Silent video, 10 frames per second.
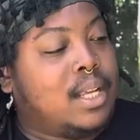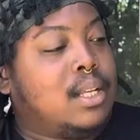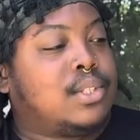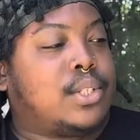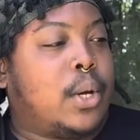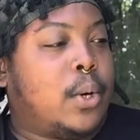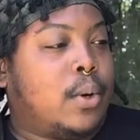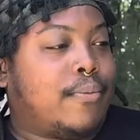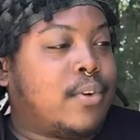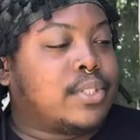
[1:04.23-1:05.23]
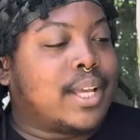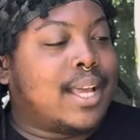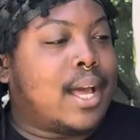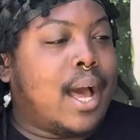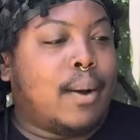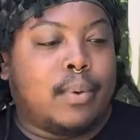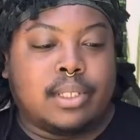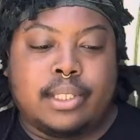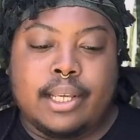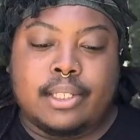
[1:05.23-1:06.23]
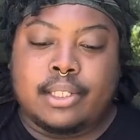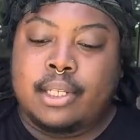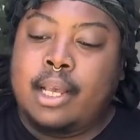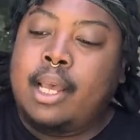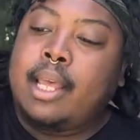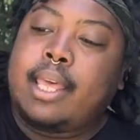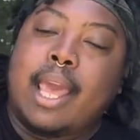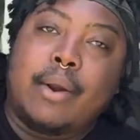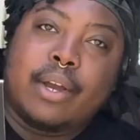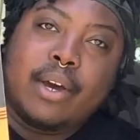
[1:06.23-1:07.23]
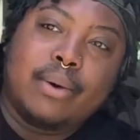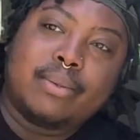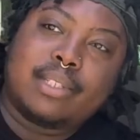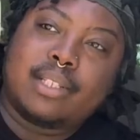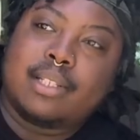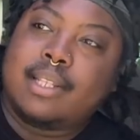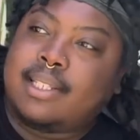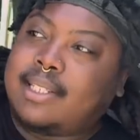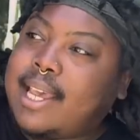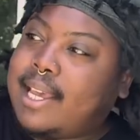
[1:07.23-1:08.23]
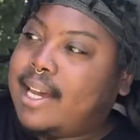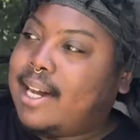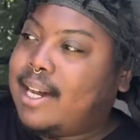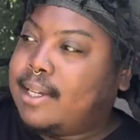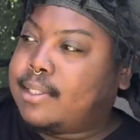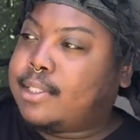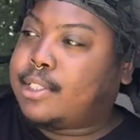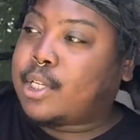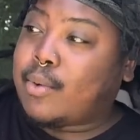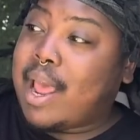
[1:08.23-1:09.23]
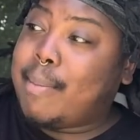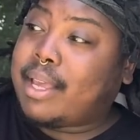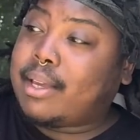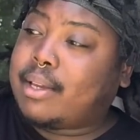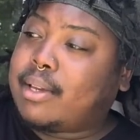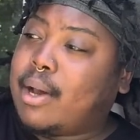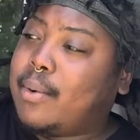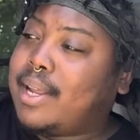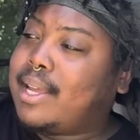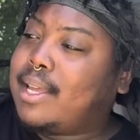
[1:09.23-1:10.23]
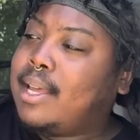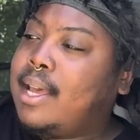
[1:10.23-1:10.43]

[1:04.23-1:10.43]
So the first thing I got was this Cerakote. This is a ceramic coating.